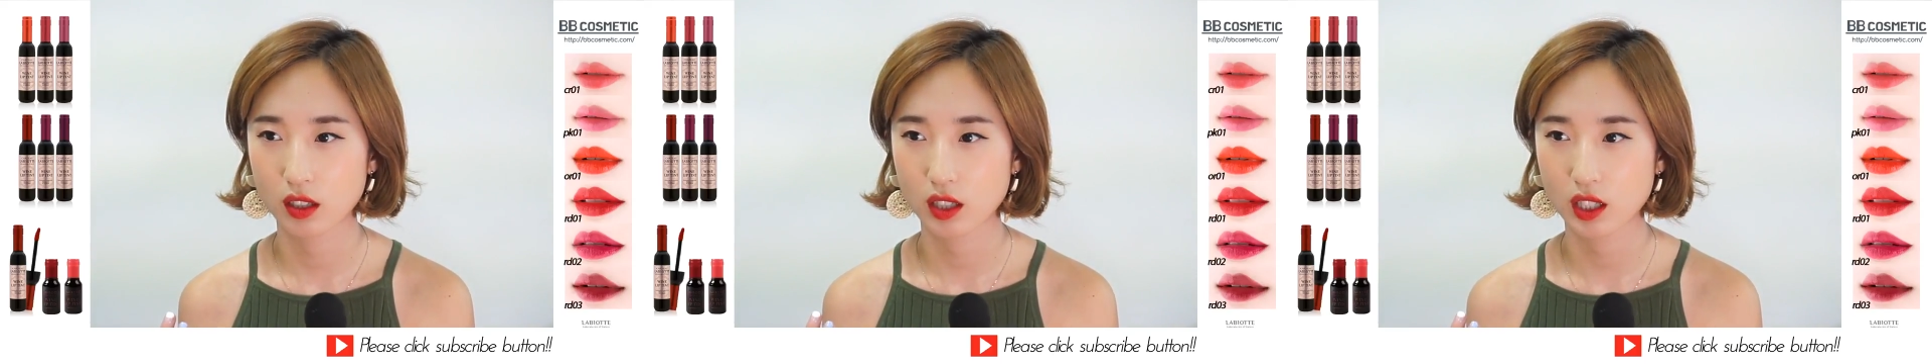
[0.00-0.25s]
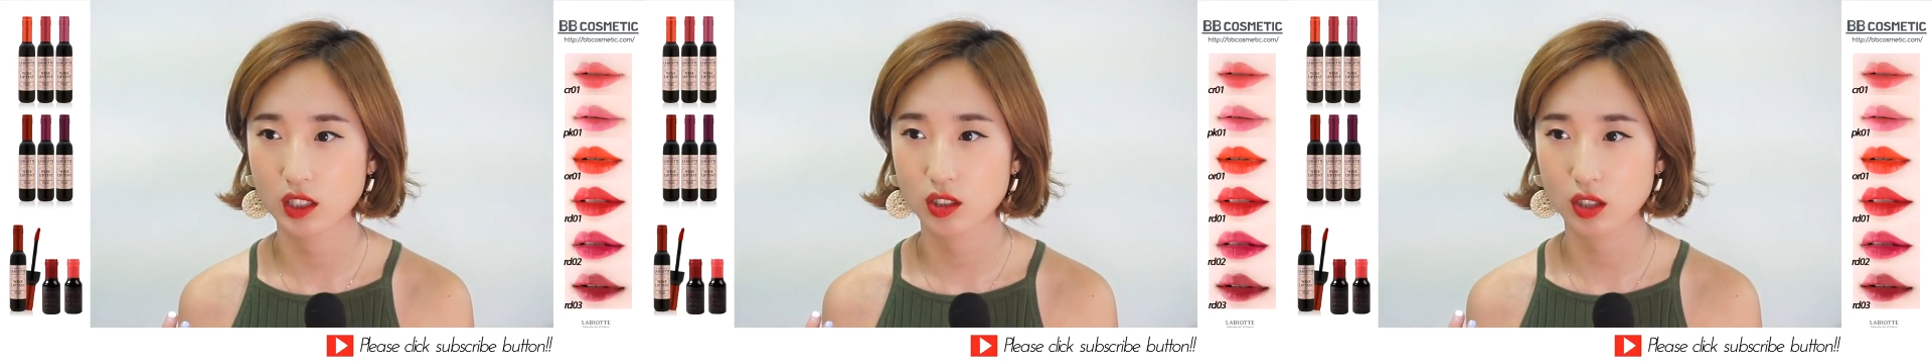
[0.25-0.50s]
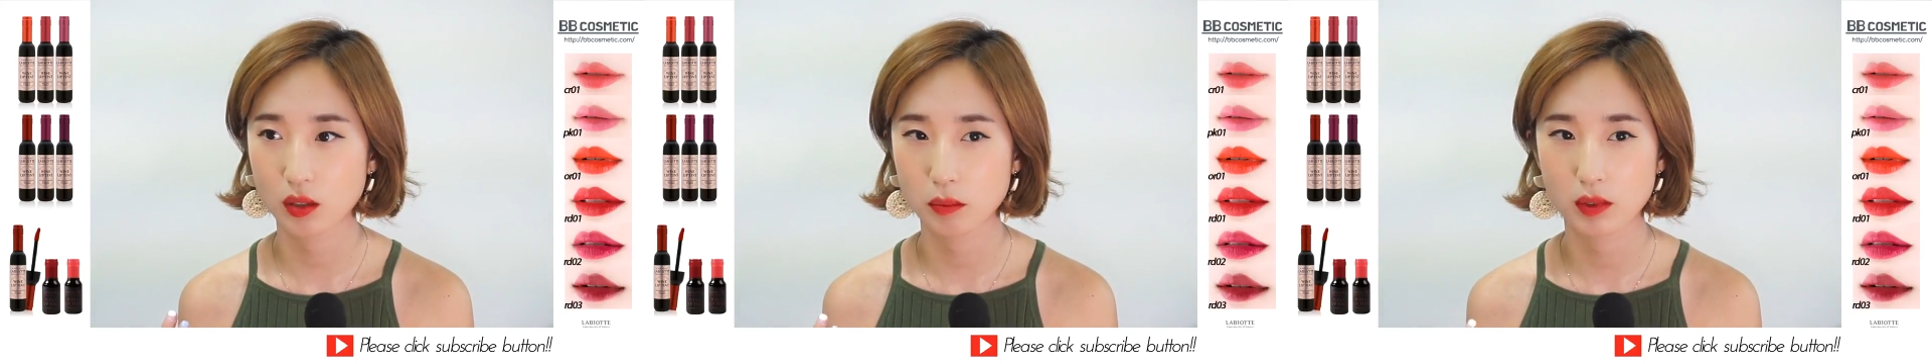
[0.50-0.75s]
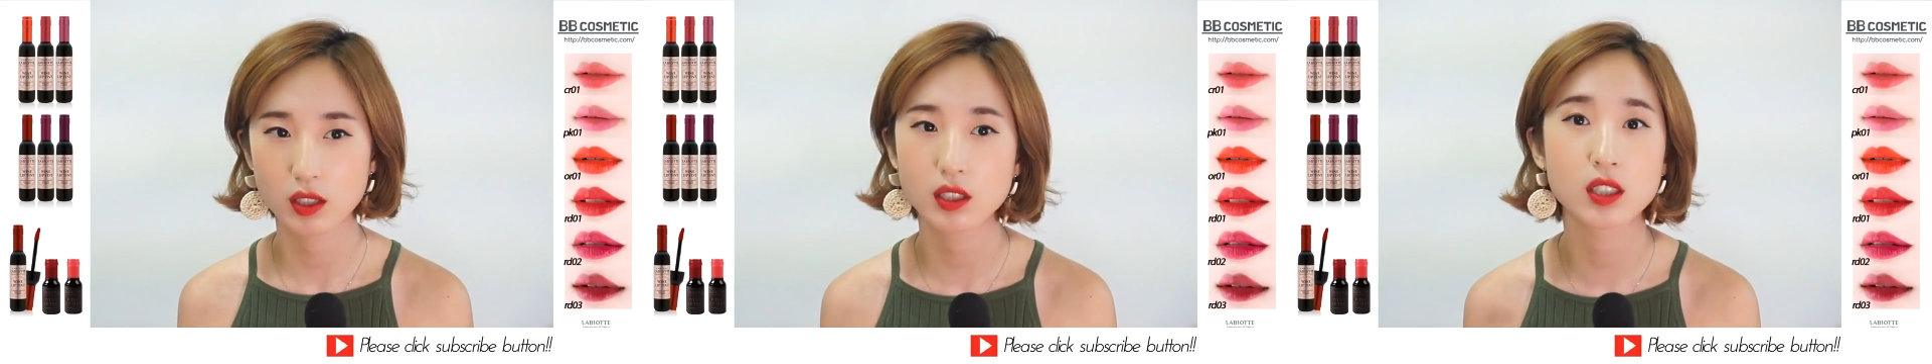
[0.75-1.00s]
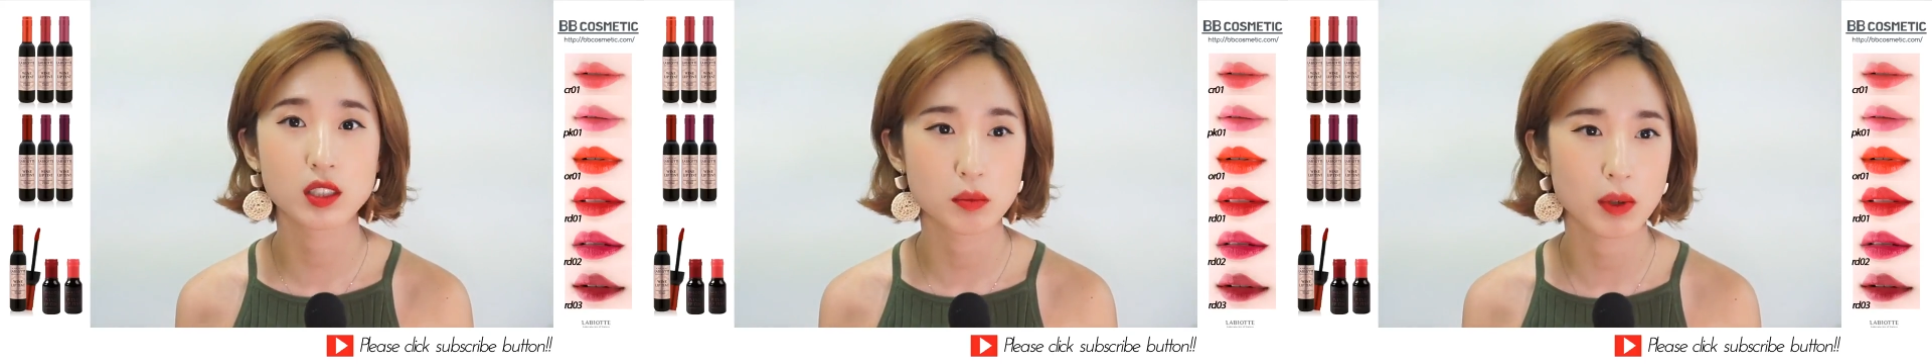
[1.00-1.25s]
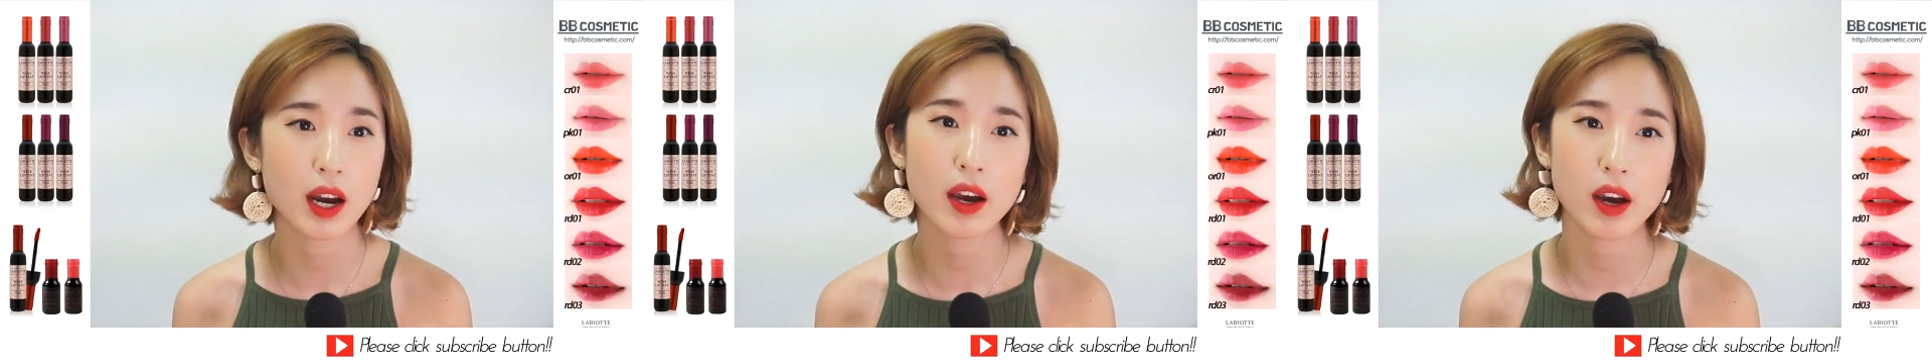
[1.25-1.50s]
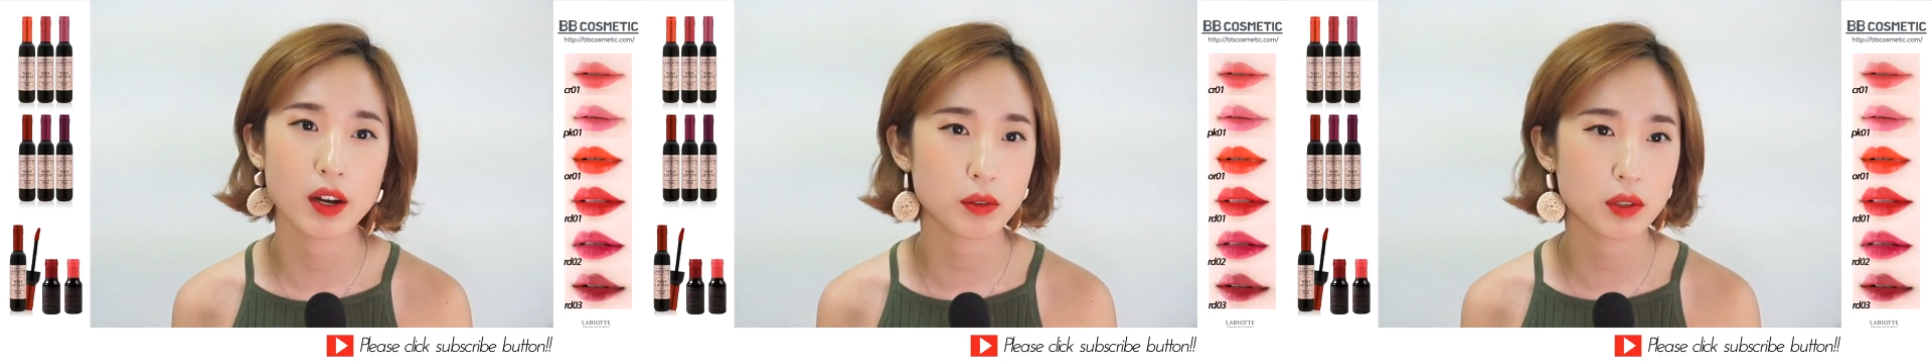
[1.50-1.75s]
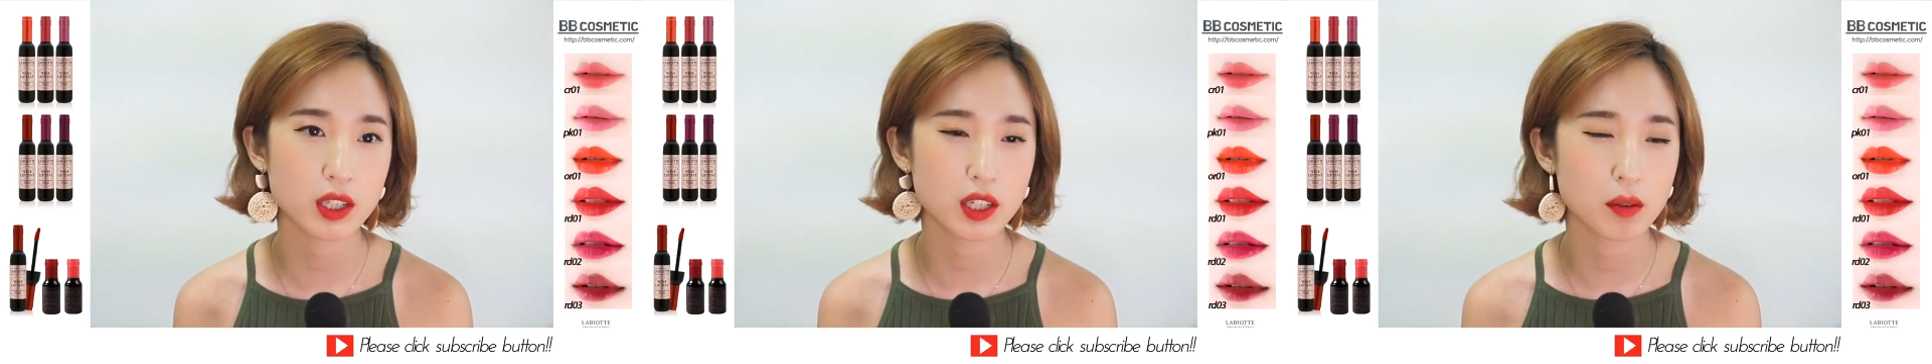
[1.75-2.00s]
Instagram. It doesn't. I don't
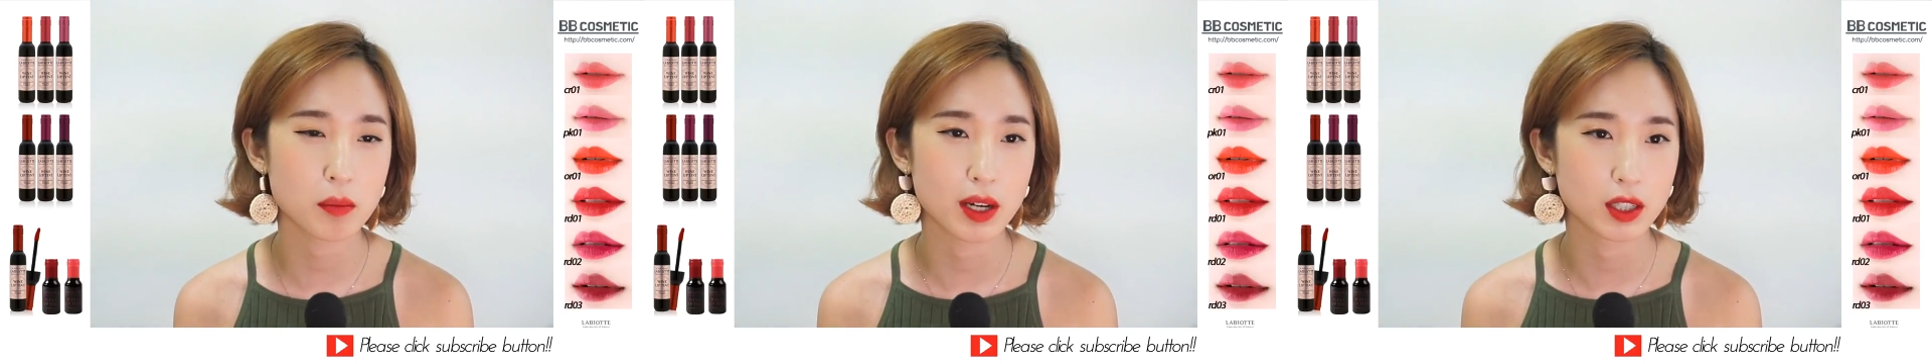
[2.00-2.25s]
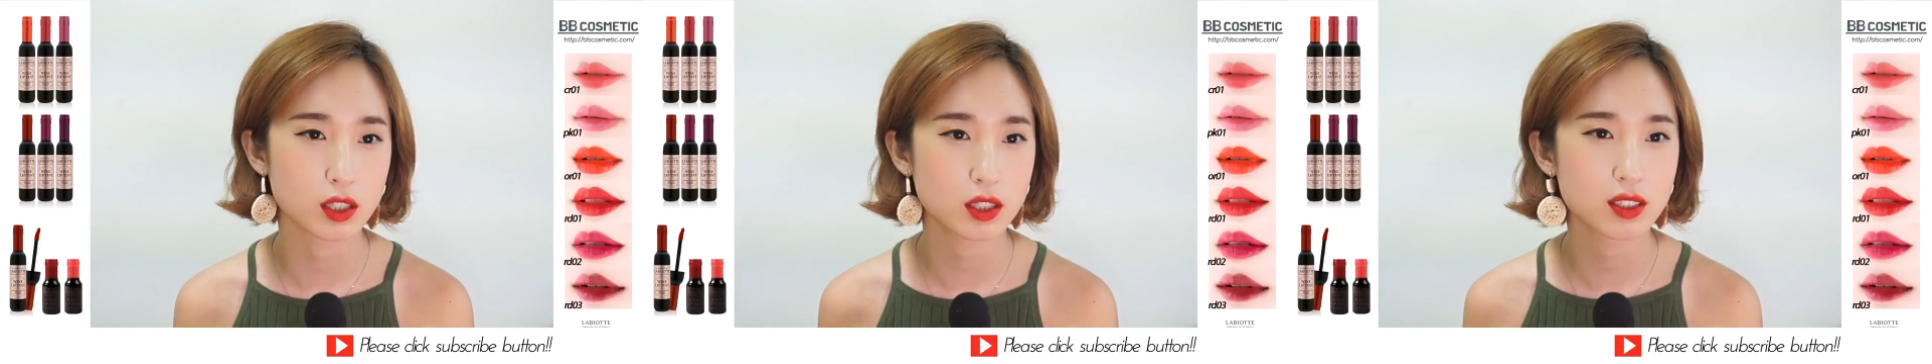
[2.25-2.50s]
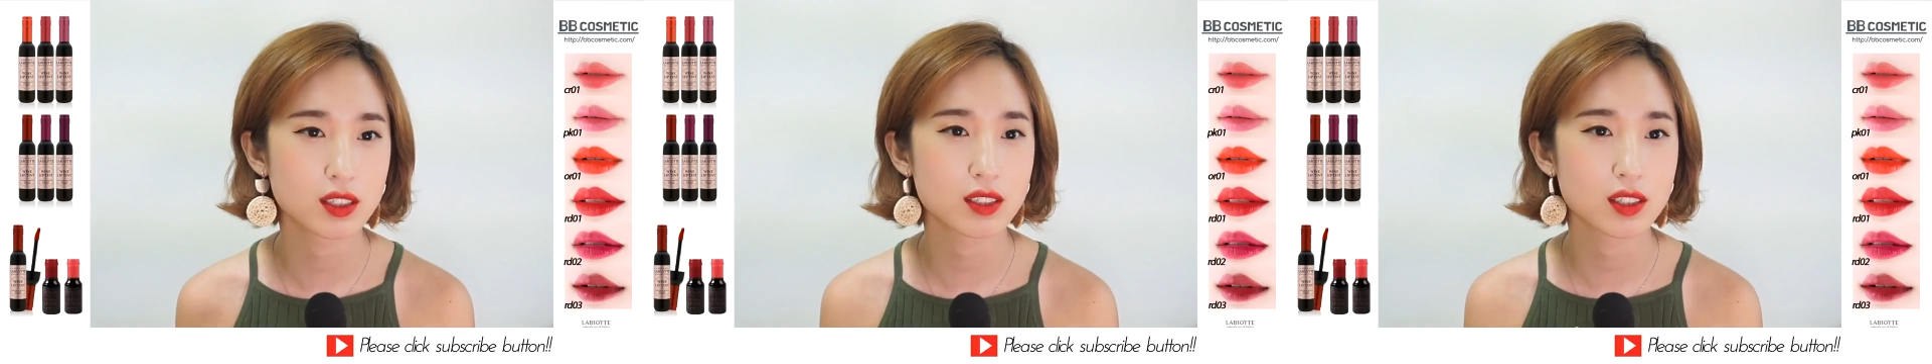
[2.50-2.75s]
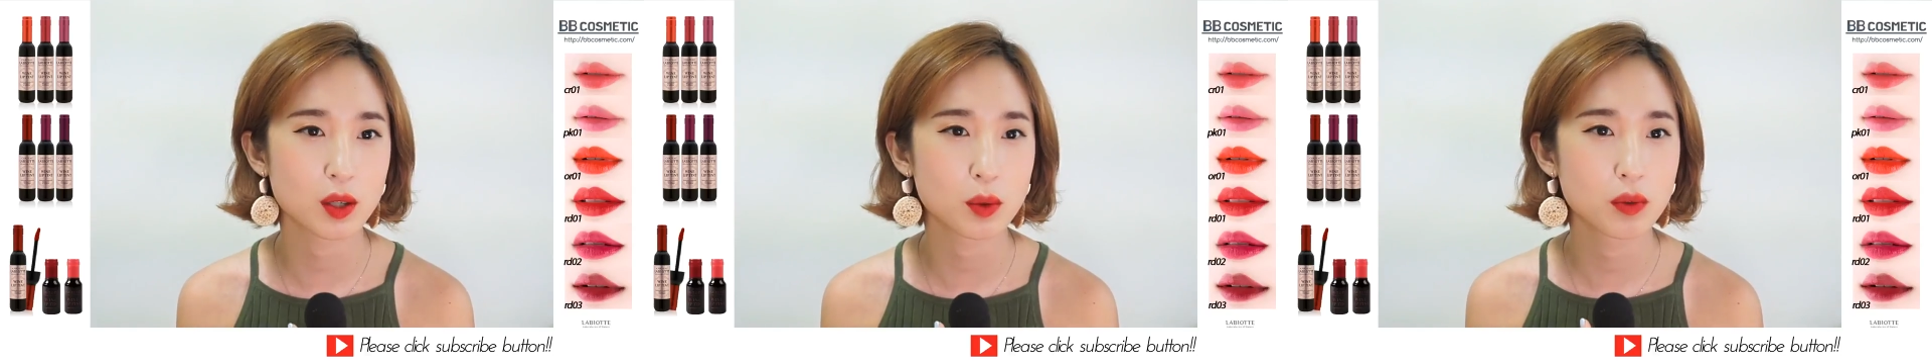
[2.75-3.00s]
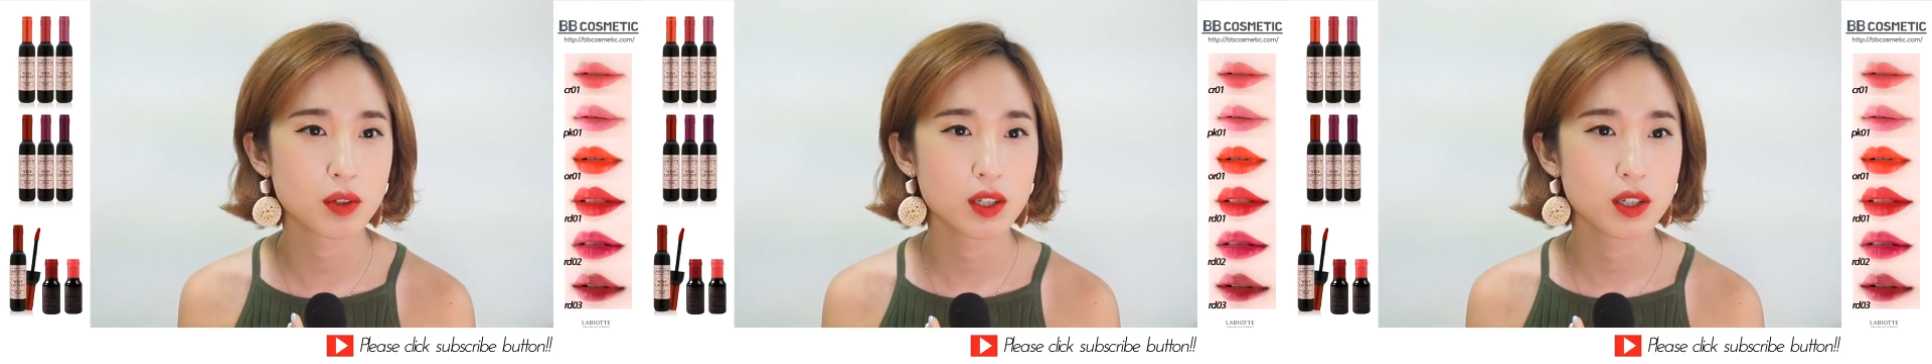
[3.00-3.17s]
think it matters. So,